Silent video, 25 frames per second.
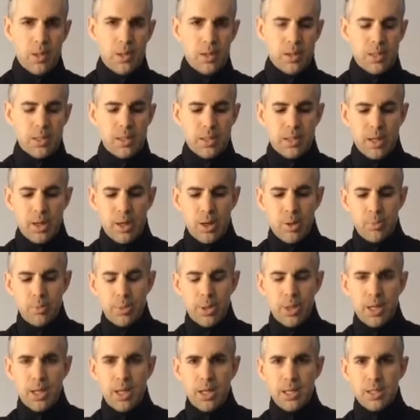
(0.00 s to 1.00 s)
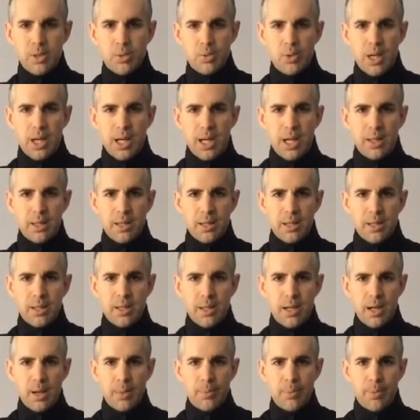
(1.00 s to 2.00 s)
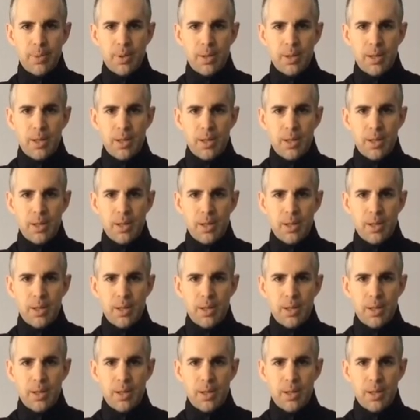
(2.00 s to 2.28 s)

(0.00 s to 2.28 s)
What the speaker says: the start button is right at the top.